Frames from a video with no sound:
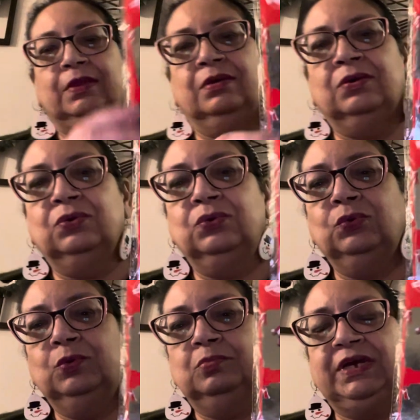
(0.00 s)
Oh
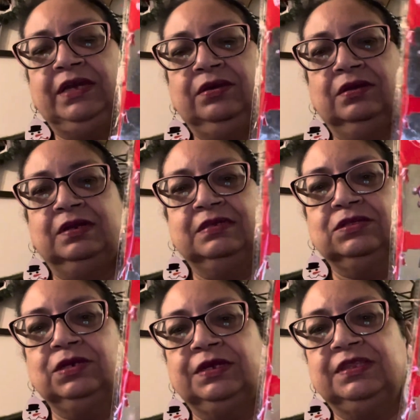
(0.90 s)
my goodness,
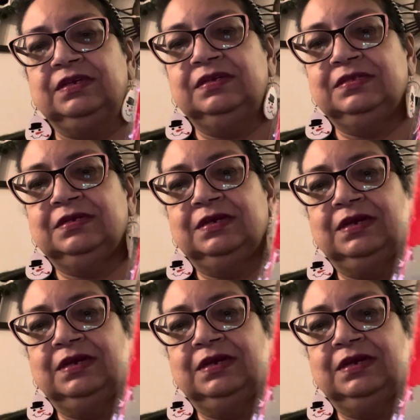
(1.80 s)
look at these.